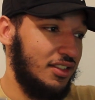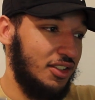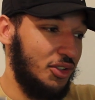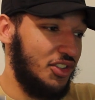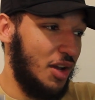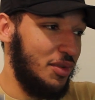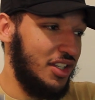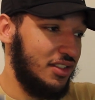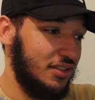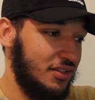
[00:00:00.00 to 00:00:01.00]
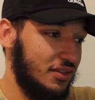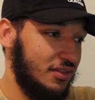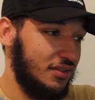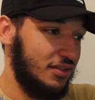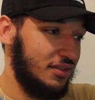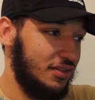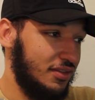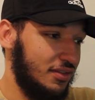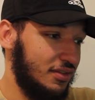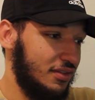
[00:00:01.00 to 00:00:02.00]
Little dummy.
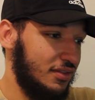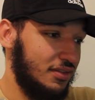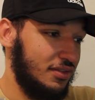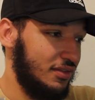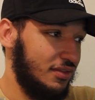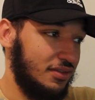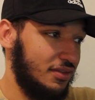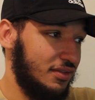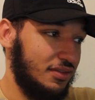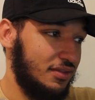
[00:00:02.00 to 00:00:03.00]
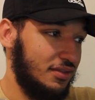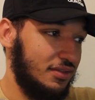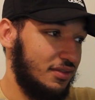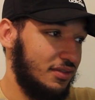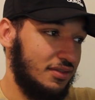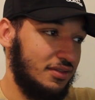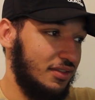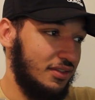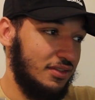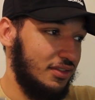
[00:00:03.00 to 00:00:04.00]
And here goes Arthur.
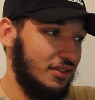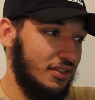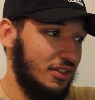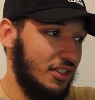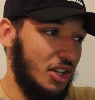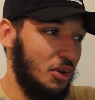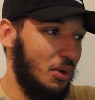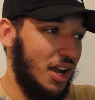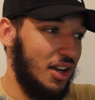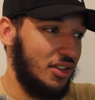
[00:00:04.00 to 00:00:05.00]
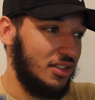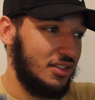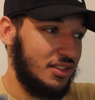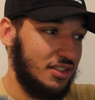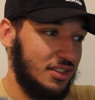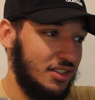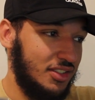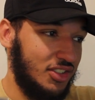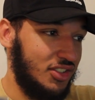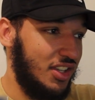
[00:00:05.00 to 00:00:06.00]
Oh wow.
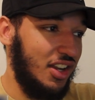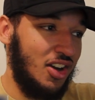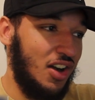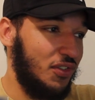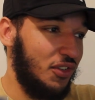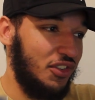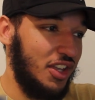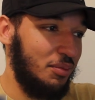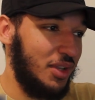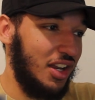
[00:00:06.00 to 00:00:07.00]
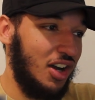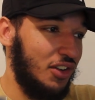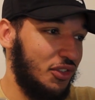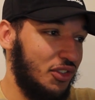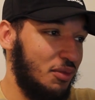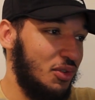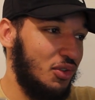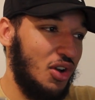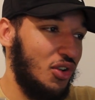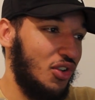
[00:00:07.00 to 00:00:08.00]
Just get off of him. Get off of him.
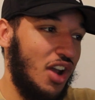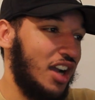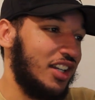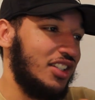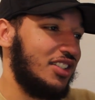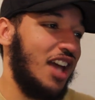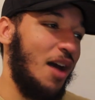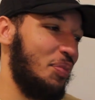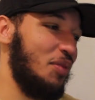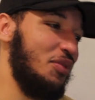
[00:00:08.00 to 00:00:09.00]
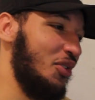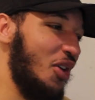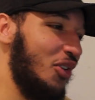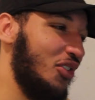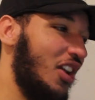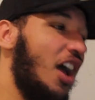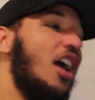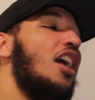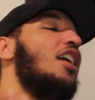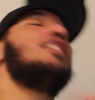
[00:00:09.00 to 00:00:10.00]
You know you're not going to stop him. You know
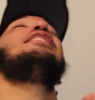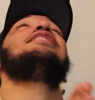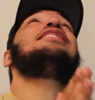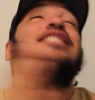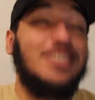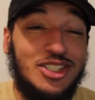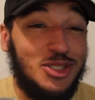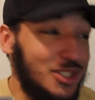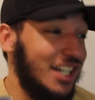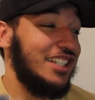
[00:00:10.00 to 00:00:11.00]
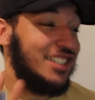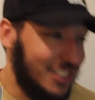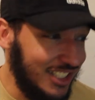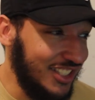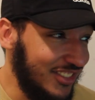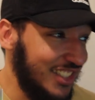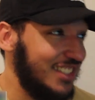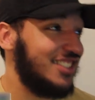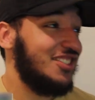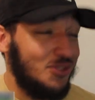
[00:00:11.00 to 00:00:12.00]
you're Just goal line
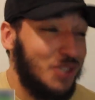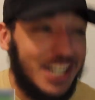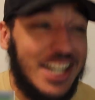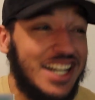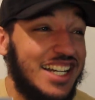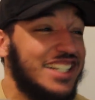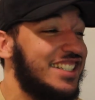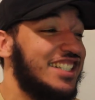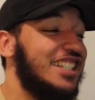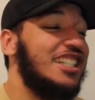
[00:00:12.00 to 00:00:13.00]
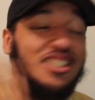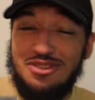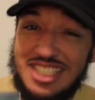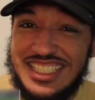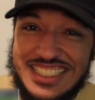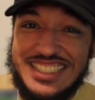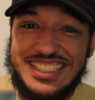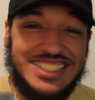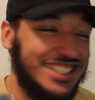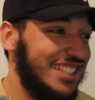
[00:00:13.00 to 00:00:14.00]
clearance. Why?
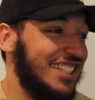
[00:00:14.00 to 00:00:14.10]
Why?